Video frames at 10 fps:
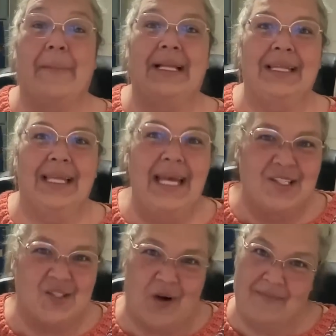
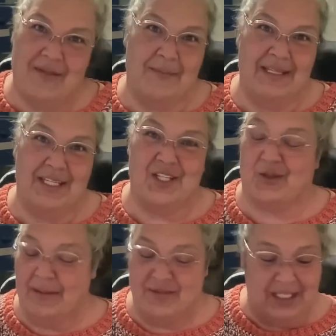please drop them in the
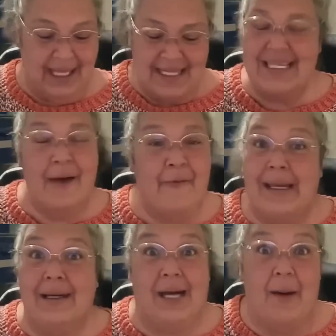description. Let's see if we
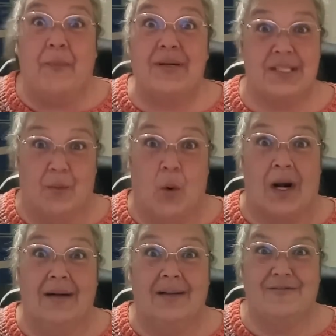can come up with some
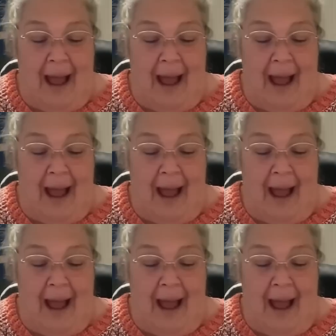more.